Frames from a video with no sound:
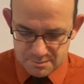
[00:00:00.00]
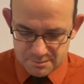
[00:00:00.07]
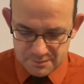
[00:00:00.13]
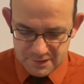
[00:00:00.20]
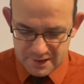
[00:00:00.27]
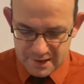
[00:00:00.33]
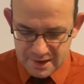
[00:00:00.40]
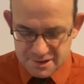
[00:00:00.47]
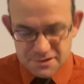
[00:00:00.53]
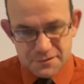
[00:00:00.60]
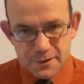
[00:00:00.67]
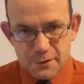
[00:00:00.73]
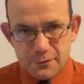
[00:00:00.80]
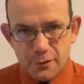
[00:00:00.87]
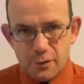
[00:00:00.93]
the next
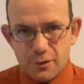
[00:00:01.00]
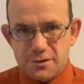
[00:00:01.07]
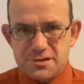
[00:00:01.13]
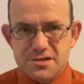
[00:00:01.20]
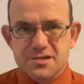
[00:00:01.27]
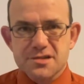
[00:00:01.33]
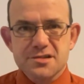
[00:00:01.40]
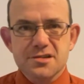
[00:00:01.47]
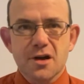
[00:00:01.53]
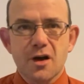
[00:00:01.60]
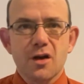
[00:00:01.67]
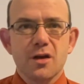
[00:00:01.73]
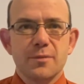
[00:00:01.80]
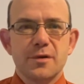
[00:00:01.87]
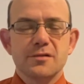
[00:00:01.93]
few verses is
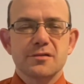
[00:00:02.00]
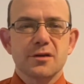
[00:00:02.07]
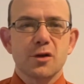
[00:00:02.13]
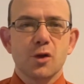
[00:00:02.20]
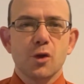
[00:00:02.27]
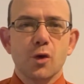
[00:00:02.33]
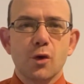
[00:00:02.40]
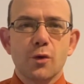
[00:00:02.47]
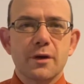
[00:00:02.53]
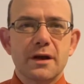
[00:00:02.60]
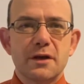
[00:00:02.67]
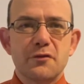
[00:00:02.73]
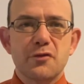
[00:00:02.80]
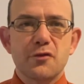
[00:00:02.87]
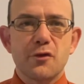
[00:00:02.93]
all about the
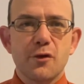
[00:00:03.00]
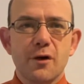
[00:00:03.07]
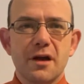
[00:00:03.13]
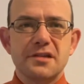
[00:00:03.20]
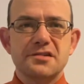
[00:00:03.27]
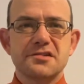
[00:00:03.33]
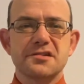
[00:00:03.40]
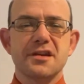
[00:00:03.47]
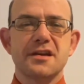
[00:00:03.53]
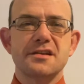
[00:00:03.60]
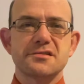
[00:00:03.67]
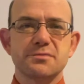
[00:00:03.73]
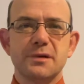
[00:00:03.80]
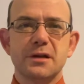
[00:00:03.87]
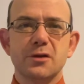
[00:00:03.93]
glory of Christ
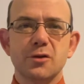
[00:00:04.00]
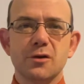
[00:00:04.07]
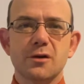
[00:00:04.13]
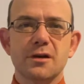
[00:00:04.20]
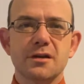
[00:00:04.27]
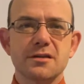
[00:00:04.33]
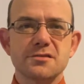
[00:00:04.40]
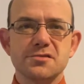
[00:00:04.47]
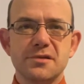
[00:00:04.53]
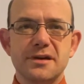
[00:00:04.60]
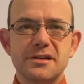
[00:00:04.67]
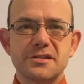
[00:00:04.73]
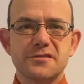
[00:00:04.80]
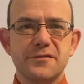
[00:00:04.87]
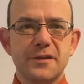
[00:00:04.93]
as we look at the
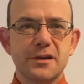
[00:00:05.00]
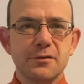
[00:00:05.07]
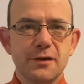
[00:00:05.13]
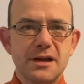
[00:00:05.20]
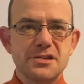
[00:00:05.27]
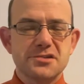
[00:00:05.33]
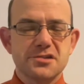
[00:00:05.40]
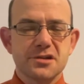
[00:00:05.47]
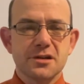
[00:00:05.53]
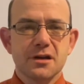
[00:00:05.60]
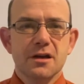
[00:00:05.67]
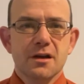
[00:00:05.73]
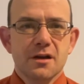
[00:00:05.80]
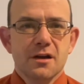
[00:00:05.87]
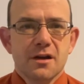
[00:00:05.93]

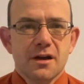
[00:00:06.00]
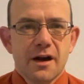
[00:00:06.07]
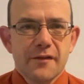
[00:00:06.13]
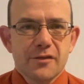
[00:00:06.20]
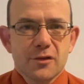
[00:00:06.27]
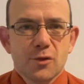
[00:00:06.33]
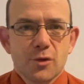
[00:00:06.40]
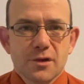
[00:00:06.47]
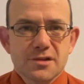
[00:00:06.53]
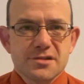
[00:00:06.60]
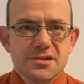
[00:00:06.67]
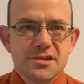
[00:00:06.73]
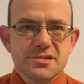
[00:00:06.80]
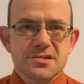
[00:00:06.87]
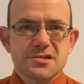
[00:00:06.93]
transfiguration of the Lord
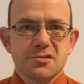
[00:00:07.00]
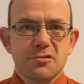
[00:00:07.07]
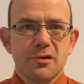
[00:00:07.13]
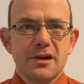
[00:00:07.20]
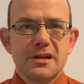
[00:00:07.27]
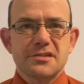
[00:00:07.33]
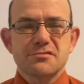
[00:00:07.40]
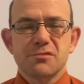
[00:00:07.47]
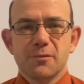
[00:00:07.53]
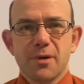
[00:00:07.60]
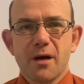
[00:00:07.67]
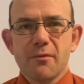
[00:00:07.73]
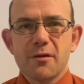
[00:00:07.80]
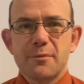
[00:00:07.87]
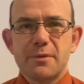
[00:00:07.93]
Jesus Christ. We'll
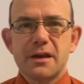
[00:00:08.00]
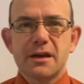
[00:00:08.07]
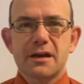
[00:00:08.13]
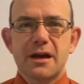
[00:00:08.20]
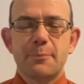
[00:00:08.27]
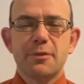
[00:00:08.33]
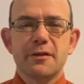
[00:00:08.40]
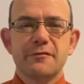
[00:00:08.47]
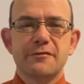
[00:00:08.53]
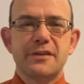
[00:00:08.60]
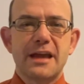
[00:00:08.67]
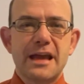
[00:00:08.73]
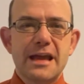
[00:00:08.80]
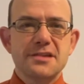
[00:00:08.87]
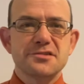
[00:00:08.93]
probably be a couple of
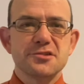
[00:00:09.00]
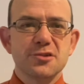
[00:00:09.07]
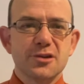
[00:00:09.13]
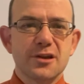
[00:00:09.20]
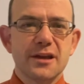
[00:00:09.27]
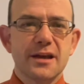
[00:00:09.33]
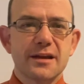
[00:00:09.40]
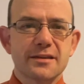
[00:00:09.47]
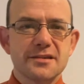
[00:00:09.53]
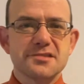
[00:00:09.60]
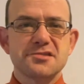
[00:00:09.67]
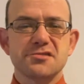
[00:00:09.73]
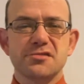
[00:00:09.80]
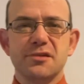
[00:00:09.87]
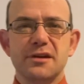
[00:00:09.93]
days looking at
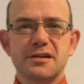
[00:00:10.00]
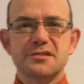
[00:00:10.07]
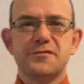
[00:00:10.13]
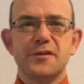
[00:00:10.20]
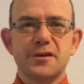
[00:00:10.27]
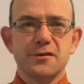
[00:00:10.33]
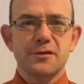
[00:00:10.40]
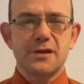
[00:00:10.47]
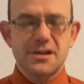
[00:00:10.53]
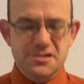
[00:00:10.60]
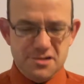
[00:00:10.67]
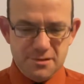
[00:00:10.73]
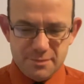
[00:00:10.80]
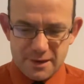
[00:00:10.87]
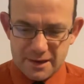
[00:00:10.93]
this
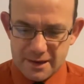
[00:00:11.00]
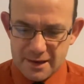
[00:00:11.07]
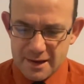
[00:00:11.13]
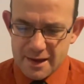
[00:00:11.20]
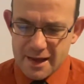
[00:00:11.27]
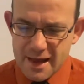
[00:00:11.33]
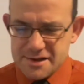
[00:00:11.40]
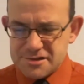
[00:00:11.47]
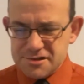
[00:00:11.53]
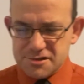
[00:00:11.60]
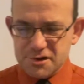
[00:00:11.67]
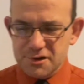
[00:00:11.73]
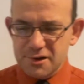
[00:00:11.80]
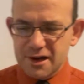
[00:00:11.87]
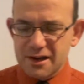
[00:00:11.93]
transfiguration. But as you're
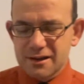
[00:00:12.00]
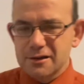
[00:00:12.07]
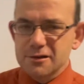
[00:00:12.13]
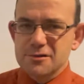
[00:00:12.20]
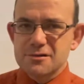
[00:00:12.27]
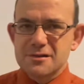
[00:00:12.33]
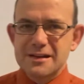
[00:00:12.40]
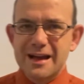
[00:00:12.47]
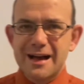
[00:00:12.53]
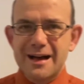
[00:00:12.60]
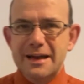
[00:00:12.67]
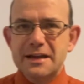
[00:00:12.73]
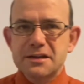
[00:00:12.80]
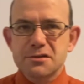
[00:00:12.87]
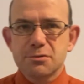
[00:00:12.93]
turning to Luke
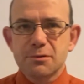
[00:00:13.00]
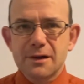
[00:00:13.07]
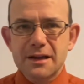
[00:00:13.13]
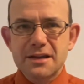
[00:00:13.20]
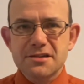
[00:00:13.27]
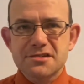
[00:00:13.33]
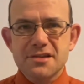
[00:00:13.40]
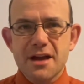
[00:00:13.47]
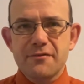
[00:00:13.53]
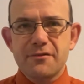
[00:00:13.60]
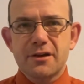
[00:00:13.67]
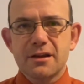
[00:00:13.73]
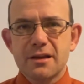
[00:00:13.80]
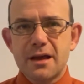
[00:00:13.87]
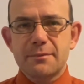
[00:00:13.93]
9
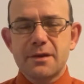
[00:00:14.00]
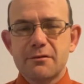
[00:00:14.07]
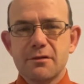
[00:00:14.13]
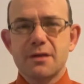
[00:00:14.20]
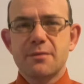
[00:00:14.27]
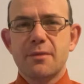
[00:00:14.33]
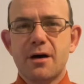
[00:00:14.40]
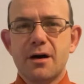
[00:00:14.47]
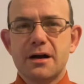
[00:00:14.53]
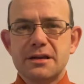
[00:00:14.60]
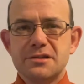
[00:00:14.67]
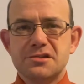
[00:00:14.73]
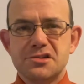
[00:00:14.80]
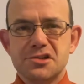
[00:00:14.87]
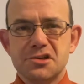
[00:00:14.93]
27, let me
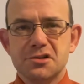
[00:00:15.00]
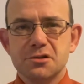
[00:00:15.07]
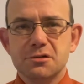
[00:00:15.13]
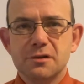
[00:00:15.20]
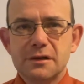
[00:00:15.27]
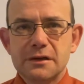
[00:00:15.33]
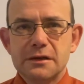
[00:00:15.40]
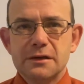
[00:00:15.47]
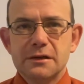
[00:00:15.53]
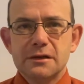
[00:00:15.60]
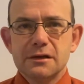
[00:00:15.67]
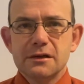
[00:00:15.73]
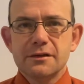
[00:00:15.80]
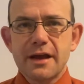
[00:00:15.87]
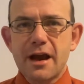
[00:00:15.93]
remind you
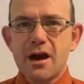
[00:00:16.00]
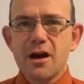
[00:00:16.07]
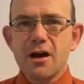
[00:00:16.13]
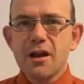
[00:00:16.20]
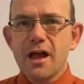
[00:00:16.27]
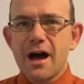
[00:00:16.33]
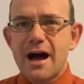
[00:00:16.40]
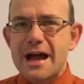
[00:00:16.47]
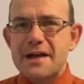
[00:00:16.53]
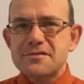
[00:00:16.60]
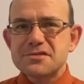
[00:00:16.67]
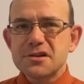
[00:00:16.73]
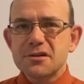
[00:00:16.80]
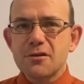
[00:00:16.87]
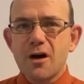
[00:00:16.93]
like our
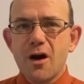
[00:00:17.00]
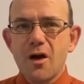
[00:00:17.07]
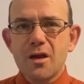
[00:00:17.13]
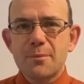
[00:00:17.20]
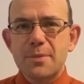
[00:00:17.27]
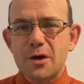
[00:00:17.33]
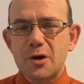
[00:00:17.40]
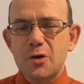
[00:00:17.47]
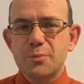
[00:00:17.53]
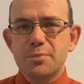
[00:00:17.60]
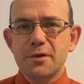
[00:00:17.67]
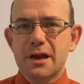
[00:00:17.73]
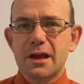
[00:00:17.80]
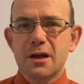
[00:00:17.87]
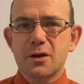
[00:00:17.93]
lives are all about
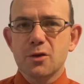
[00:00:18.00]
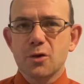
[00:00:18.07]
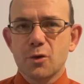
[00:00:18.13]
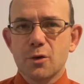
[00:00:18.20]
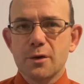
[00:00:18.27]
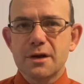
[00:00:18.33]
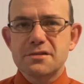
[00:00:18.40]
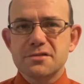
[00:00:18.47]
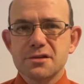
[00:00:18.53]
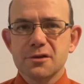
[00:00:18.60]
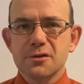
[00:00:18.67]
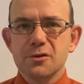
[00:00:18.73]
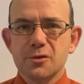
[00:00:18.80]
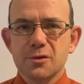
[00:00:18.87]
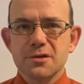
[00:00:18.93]
bringing glory to the
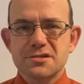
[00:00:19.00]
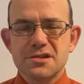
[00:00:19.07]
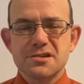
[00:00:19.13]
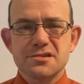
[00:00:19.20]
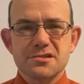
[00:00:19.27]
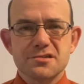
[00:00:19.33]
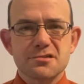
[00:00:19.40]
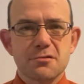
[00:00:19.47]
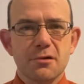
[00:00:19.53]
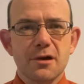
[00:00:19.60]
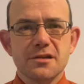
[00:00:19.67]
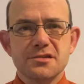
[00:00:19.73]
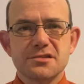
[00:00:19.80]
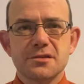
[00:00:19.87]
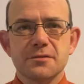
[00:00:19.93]
Lord Jesus
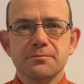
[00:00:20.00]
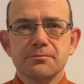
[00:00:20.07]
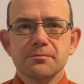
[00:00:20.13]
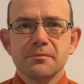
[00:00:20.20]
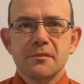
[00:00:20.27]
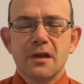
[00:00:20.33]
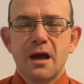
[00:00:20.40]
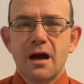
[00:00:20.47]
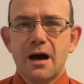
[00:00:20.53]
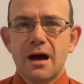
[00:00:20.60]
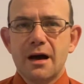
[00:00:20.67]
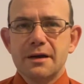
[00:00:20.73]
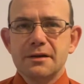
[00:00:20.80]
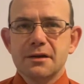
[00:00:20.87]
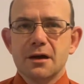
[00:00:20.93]
Christ.
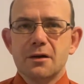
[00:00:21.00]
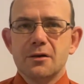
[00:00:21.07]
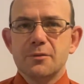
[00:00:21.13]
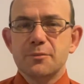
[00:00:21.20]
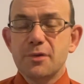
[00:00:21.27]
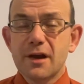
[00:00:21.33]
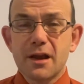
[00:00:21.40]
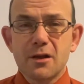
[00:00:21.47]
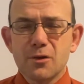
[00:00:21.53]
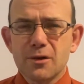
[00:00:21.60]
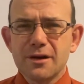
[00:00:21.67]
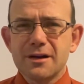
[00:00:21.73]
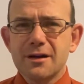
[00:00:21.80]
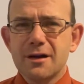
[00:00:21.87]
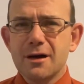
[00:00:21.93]
Uh, you know, bringing
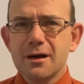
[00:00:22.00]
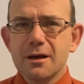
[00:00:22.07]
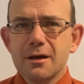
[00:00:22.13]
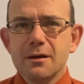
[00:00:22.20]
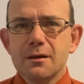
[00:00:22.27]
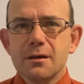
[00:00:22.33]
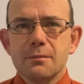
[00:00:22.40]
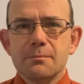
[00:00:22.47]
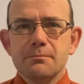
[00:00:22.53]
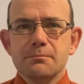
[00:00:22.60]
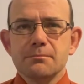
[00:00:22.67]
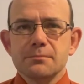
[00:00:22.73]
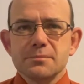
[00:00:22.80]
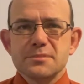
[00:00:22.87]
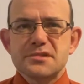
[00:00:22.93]
glory to God.
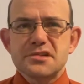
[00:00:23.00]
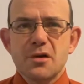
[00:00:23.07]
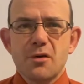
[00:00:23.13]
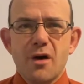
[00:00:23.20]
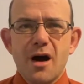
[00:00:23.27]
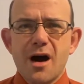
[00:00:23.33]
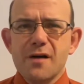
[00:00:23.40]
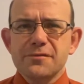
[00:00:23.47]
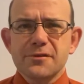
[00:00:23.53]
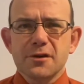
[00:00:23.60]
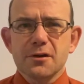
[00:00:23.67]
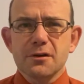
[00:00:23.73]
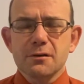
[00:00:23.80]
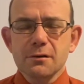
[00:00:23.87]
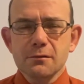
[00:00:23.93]
So
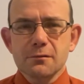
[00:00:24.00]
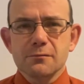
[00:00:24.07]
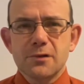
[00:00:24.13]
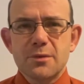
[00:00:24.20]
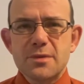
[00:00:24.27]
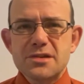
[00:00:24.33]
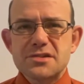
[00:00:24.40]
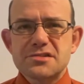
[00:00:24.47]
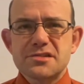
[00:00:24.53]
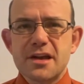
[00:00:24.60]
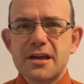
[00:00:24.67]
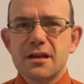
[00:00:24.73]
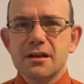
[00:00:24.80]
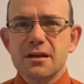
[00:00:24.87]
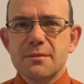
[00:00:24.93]
often we
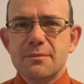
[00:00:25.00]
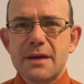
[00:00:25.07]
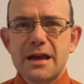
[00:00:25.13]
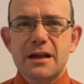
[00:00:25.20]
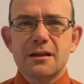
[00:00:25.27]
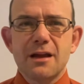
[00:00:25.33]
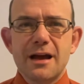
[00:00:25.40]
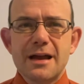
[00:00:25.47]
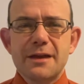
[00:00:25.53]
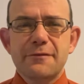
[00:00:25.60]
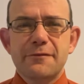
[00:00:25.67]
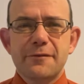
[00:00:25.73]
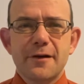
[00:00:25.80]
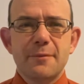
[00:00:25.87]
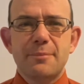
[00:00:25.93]
mistakenly make
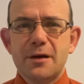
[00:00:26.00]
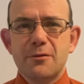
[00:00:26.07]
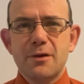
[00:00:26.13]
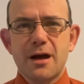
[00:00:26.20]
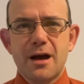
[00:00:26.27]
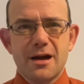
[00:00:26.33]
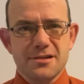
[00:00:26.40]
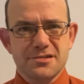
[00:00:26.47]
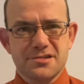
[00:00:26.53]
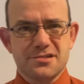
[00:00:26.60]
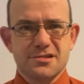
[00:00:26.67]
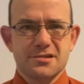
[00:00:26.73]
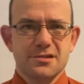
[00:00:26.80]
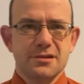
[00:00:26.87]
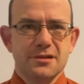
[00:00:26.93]
life about
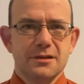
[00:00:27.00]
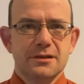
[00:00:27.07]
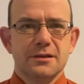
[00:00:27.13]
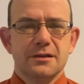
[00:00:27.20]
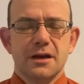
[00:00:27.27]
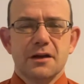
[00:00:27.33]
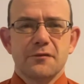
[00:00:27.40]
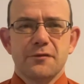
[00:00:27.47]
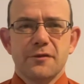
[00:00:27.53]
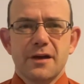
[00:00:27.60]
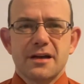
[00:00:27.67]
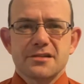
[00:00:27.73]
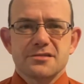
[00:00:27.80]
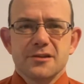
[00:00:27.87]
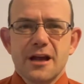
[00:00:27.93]
us. And
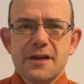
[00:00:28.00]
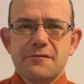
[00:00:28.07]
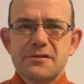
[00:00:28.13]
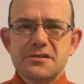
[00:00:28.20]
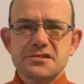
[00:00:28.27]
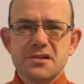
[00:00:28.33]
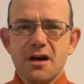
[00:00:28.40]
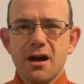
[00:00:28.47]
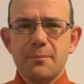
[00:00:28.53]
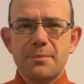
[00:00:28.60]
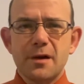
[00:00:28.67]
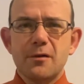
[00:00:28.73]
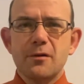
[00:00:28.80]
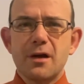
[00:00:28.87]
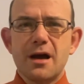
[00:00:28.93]
friends, life is not
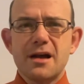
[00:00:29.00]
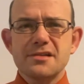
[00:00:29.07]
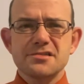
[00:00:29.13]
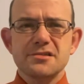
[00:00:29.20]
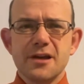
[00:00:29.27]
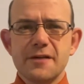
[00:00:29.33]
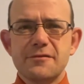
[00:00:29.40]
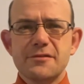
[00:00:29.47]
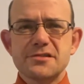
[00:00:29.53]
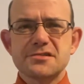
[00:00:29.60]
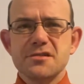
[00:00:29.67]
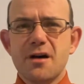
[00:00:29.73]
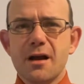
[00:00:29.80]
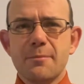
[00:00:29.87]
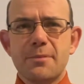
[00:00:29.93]
about us. Life is
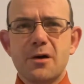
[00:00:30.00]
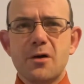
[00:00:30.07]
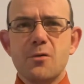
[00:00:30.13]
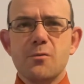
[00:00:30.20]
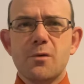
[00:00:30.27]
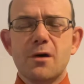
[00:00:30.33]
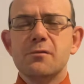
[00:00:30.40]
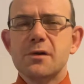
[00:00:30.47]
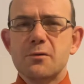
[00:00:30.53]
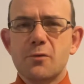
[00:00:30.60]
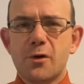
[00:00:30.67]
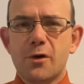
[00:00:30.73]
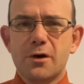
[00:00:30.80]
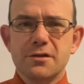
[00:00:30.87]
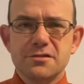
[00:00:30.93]
not about what we
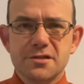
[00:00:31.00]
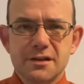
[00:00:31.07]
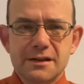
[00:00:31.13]
want.